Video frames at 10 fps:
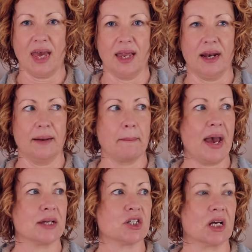and
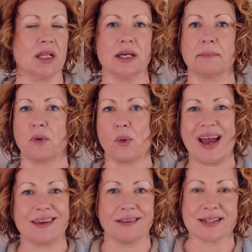magically and
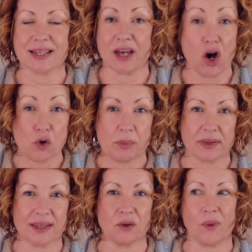miraculously hope
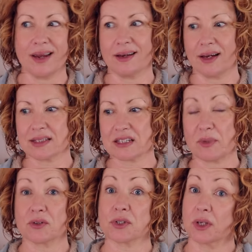that the right customers,